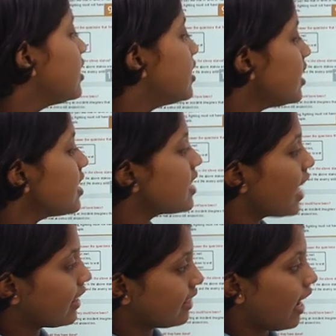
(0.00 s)
just
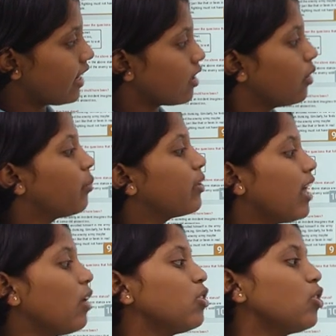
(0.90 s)
like that,
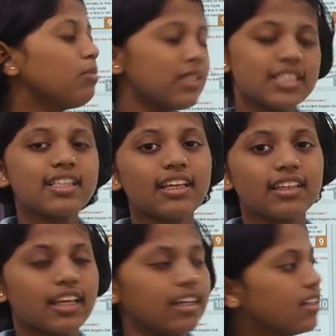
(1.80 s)
without too much
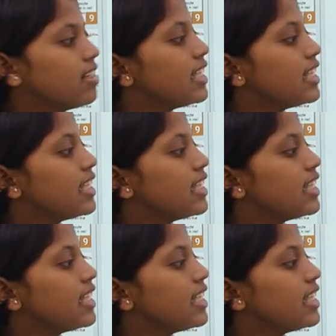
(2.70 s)
thinking.